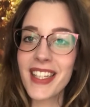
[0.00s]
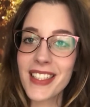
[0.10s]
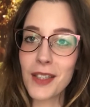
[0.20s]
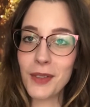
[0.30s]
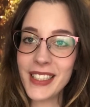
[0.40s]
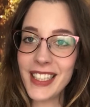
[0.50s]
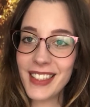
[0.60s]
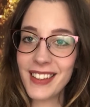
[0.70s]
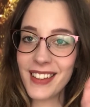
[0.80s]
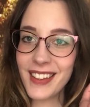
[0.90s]
So we
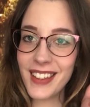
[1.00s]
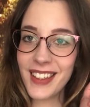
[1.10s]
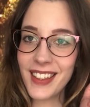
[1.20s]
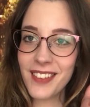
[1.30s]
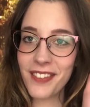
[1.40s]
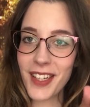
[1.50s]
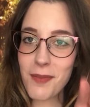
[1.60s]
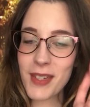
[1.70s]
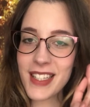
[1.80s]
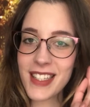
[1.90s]
did the
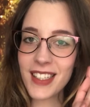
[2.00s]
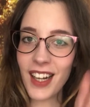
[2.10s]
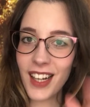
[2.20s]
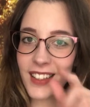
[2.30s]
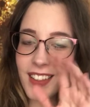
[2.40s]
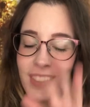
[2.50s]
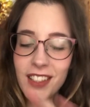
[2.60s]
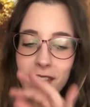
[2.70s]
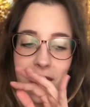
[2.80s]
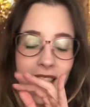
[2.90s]
famous Hatha
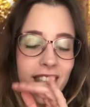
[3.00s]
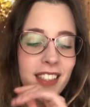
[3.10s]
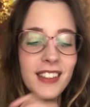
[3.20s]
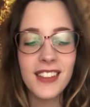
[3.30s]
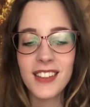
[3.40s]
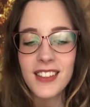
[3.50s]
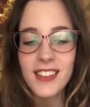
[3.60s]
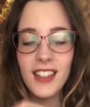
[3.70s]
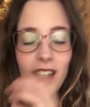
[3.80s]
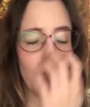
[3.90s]
yoga,
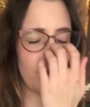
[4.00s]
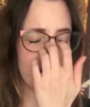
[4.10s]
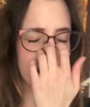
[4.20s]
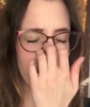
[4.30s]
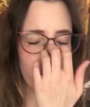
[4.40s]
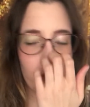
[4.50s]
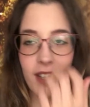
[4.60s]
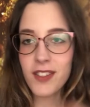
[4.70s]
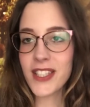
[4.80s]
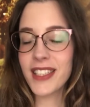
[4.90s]
I hope that's how you
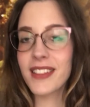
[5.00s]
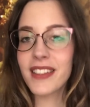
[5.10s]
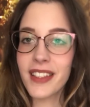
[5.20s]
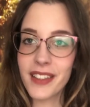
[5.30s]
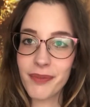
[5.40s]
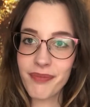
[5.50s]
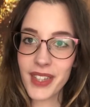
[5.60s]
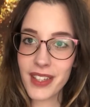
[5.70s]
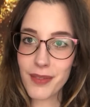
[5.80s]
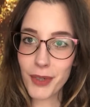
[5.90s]
pronounce it,
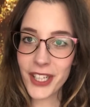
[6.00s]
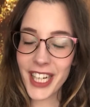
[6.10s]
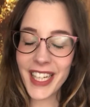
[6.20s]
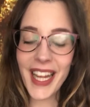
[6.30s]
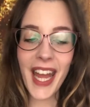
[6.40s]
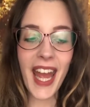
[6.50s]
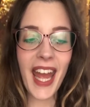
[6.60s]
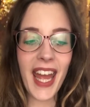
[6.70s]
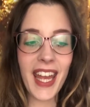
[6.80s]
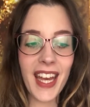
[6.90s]
this morning,
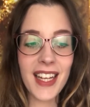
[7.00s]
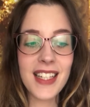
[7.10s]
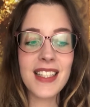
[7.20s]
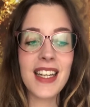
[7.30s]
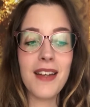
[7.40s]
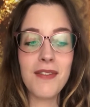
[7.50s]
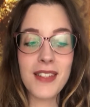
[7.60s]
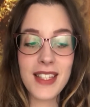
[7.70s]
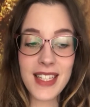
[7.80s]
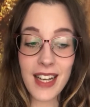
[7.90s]
and it
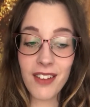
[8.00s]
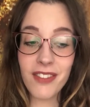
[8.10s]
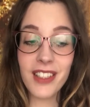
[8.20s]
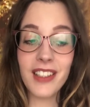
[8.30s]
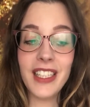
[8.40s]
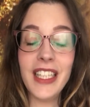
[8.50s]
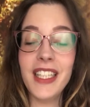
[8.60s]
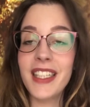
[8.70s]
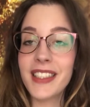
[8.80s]
was definitely